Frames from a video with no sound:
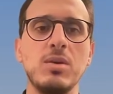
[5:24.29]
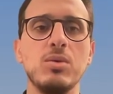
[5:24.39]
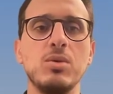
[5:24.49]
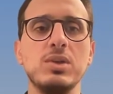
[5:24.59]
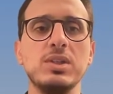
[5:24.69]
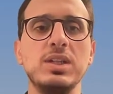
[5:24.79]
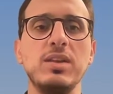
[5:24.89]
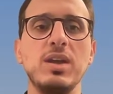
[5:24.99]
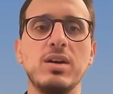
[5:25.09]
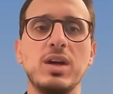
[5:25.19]
Currently,
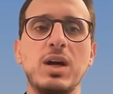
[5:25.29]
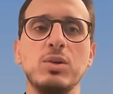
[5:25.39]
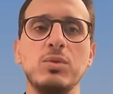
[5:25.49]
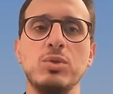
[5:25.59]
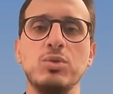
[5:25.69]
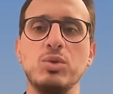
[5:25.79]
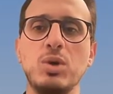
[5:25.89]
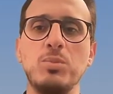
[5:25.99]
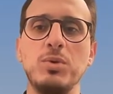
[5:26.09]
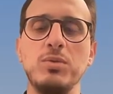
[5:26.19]
they are out of the
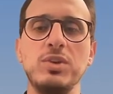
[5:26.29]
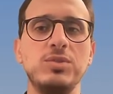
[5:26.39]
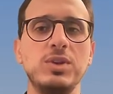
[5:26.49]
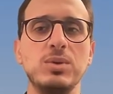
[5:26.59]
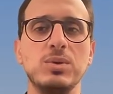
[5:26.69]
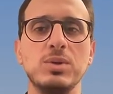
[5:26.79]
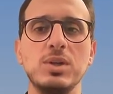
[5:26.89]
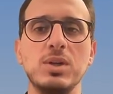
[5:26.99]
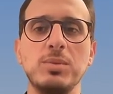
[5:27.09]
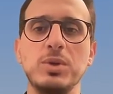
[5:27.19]
scope of this video,
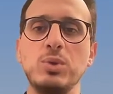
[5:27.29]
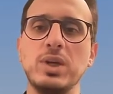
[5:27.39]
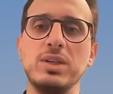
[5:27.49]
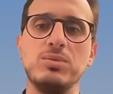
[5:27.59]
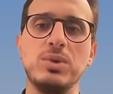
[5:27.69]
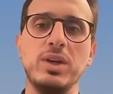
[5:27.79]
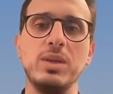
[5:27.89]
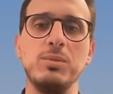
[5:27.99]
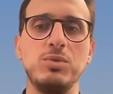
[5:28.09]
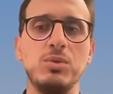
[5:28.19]
but you can try
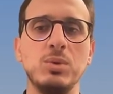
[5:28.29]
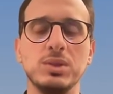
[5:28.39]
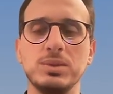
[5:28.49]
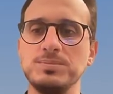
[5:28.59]
them if you want.